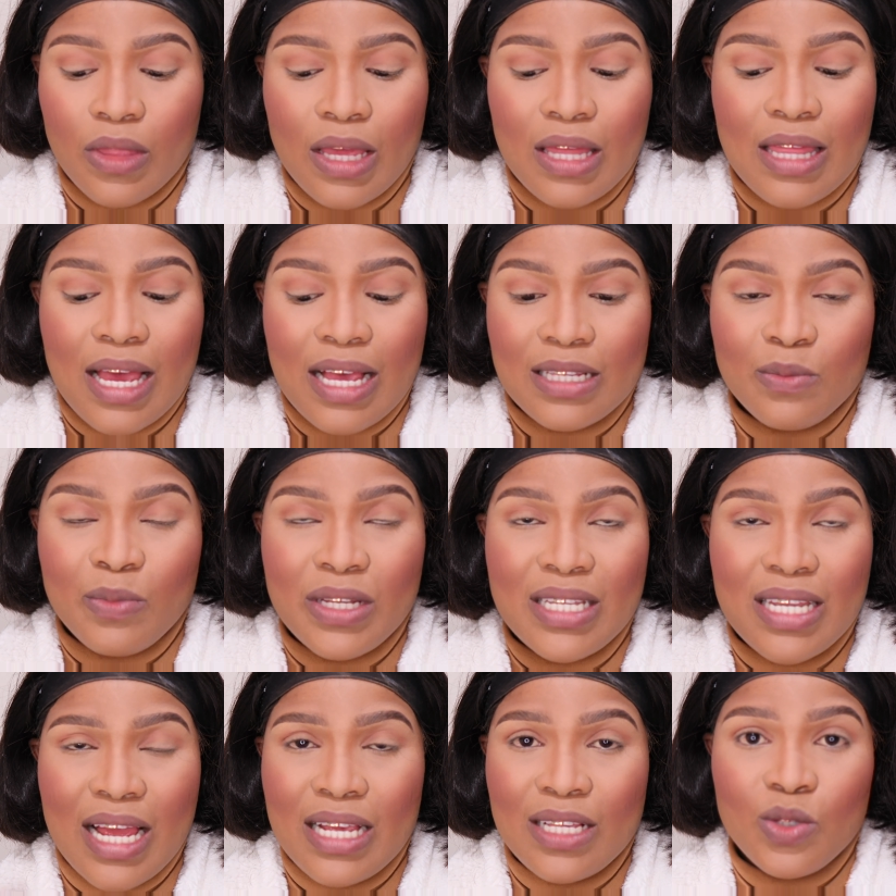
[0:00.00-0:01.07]
There has been
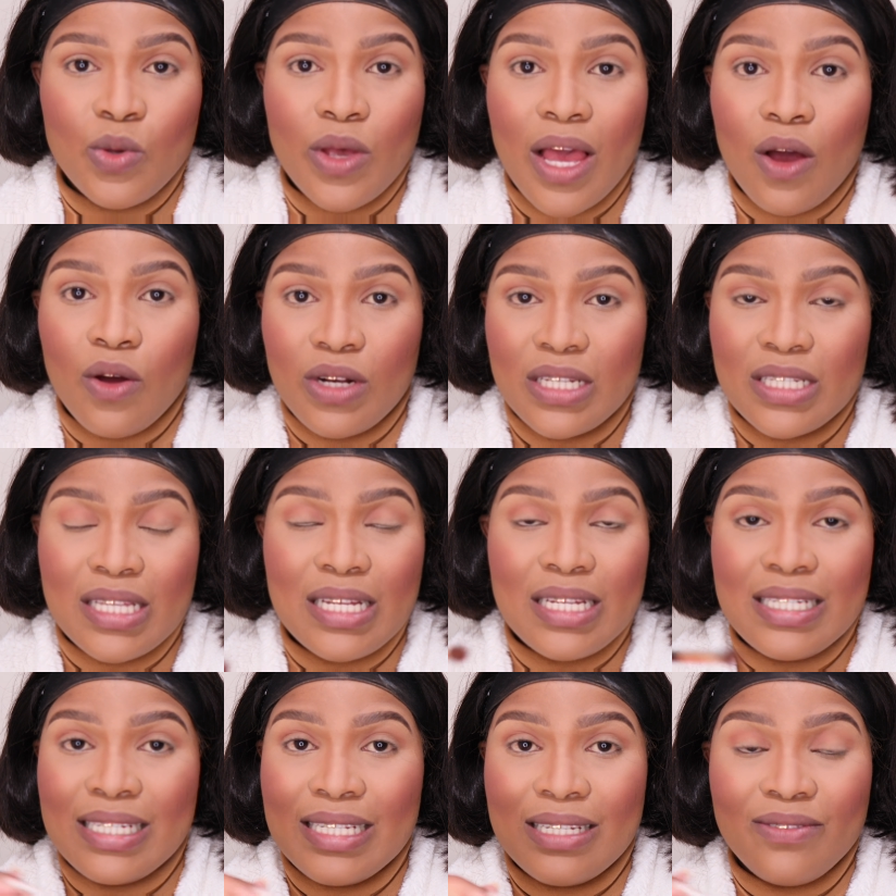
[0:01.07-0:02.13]
days where I
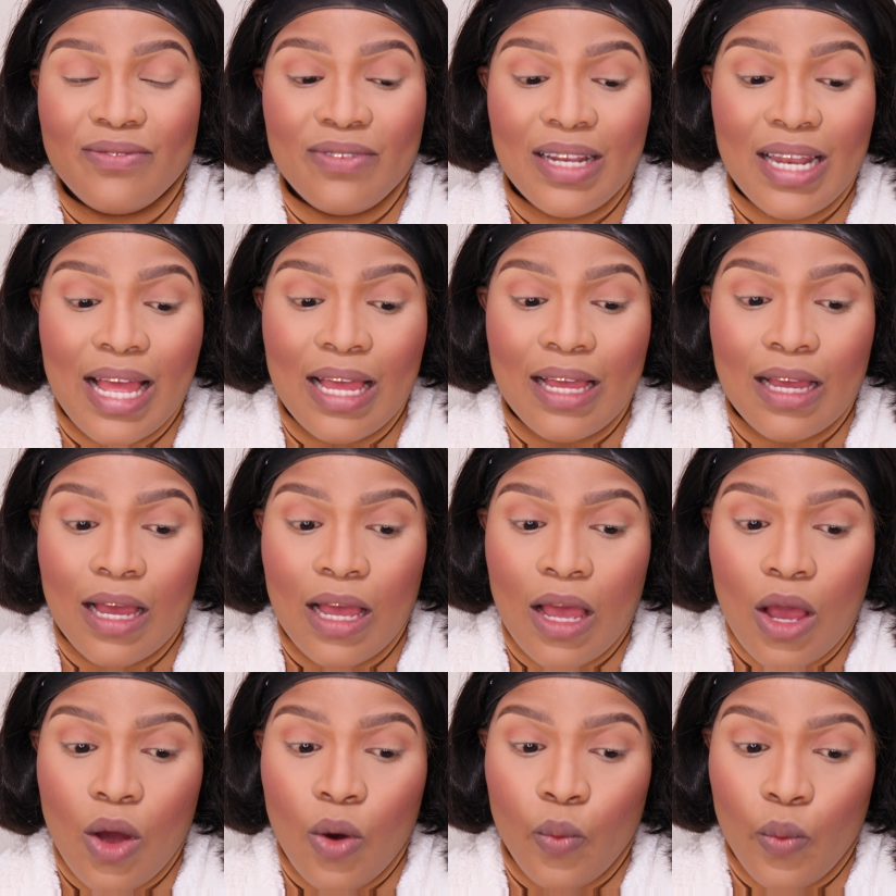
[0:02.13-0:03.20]
honestly didn't feel like
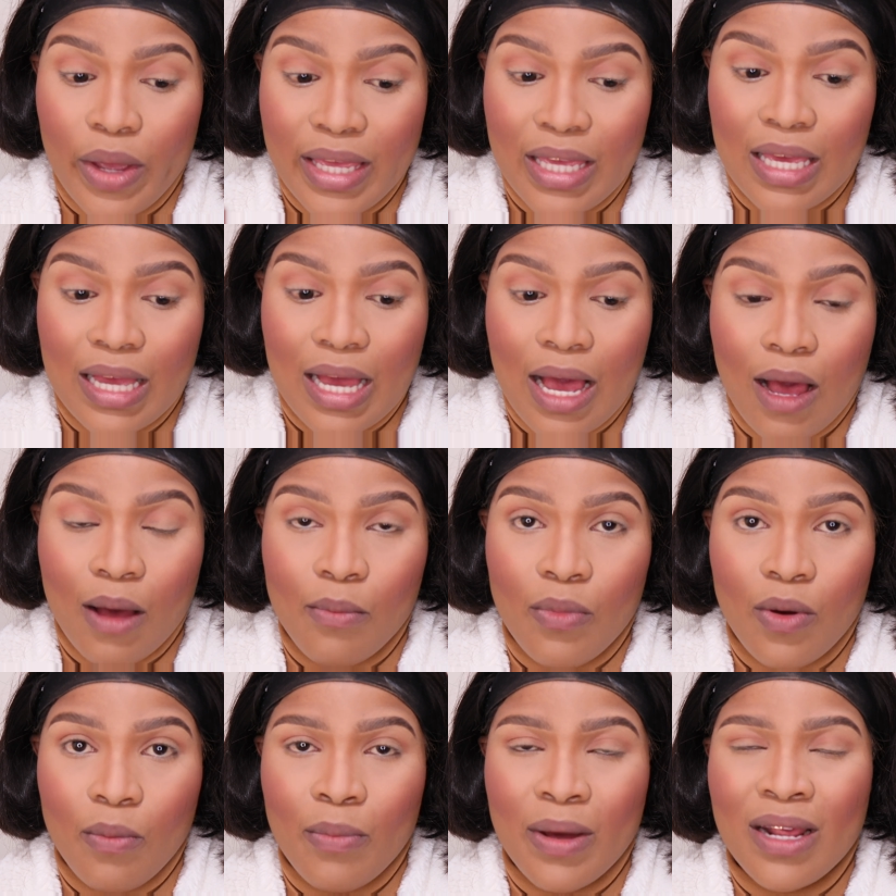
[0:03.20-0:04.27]
waking up,
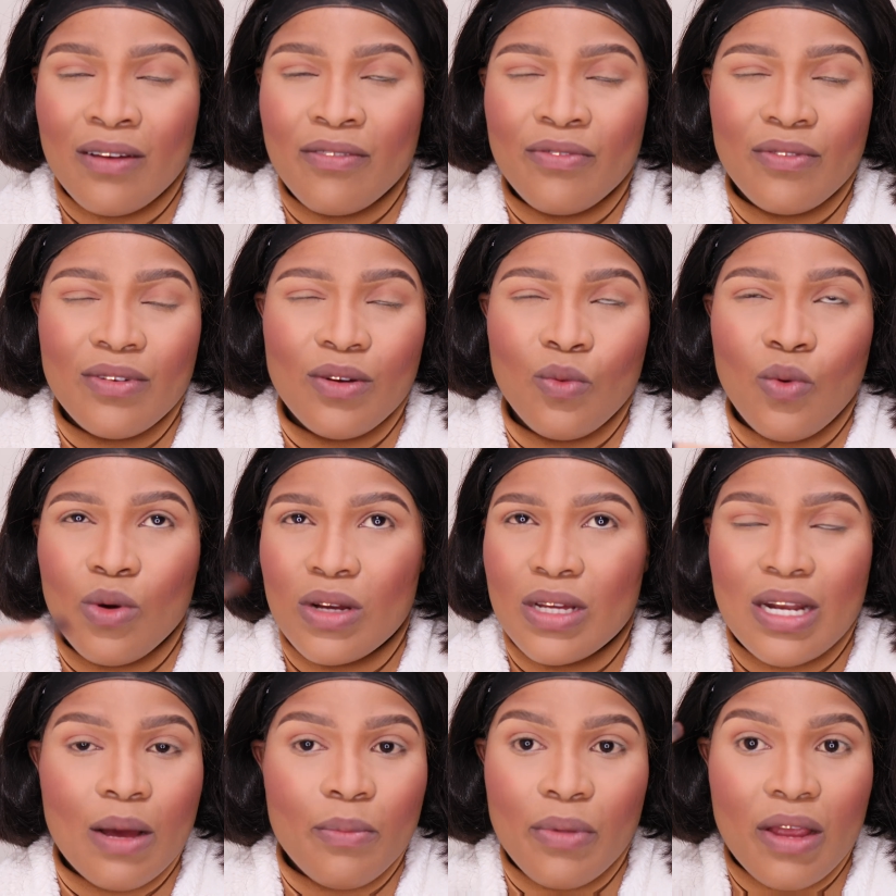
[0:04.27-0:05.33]
but I've
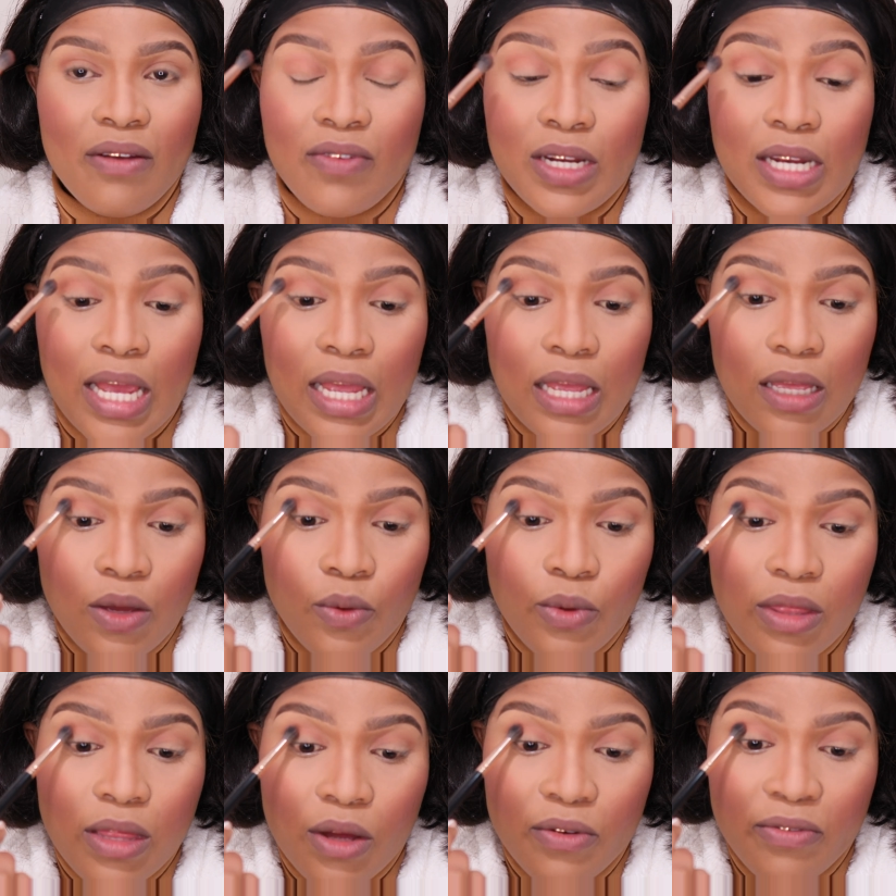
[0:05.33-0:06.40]
woken up every day
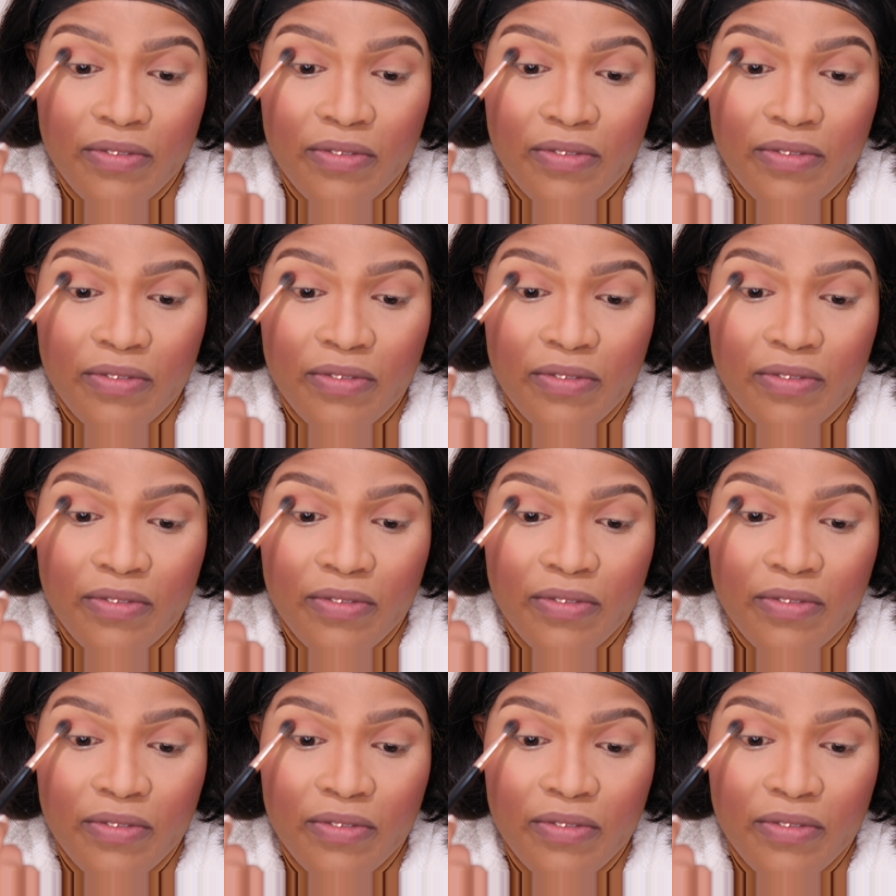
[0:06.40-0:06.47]
without